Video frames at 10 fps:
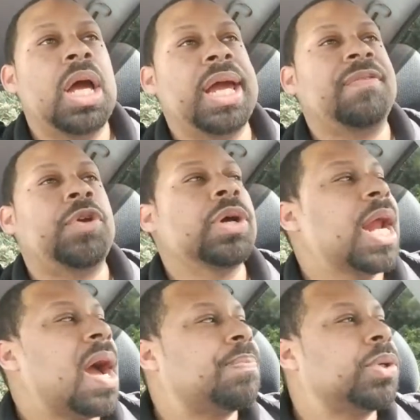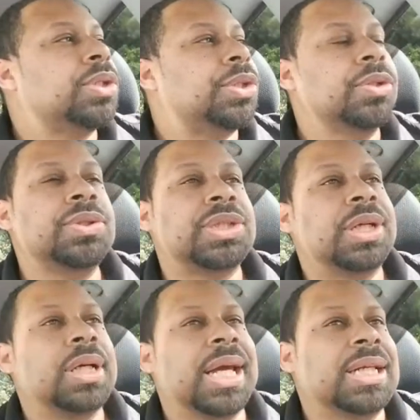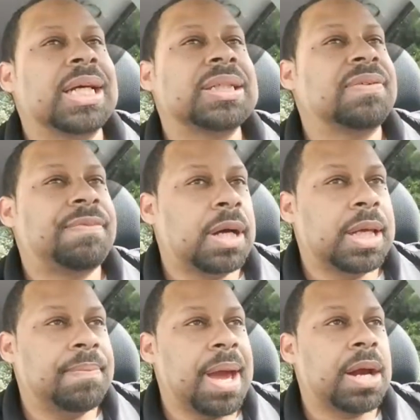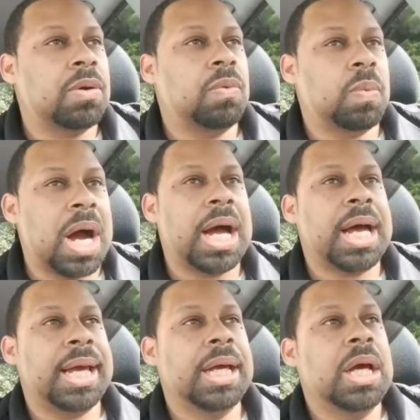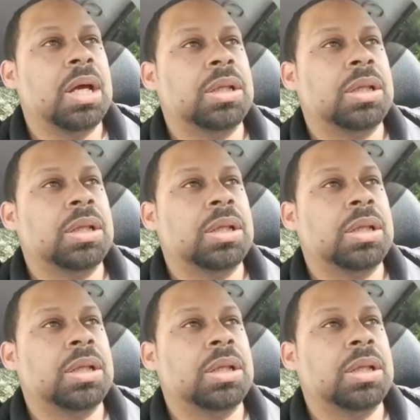if you're not producing, it doesn't fucking matter why.